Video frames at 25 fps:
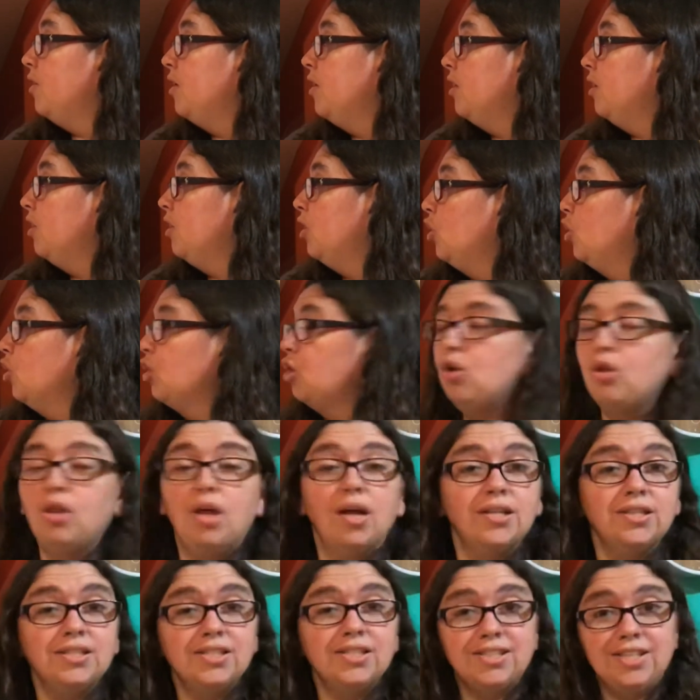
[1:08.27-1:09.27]
the girl
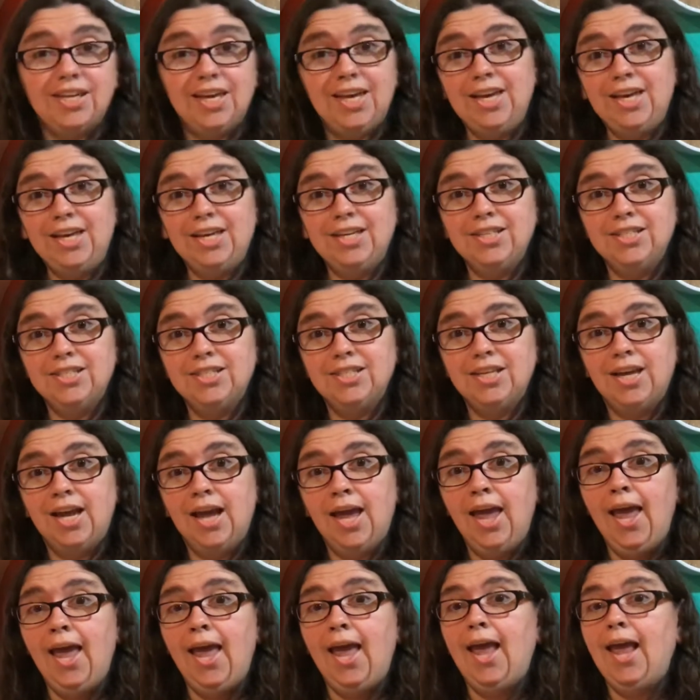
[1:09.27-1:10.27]
on skis,
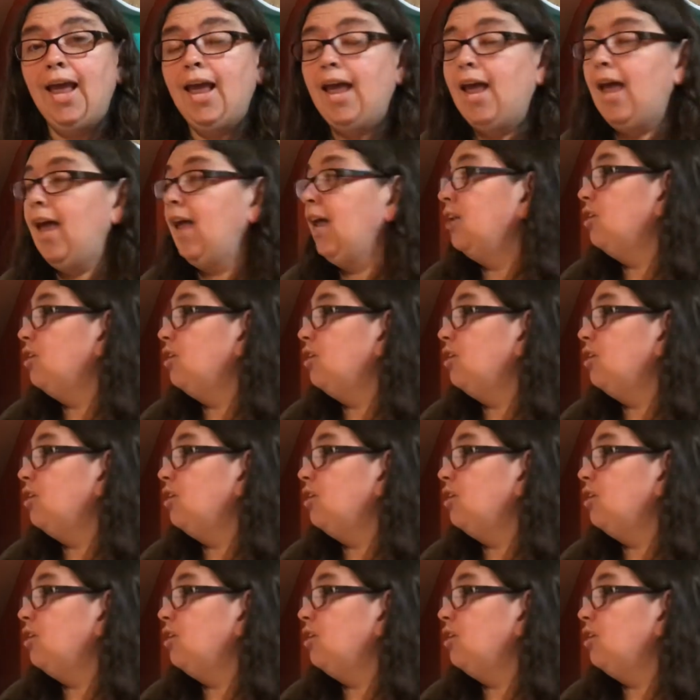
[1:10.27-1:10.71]
and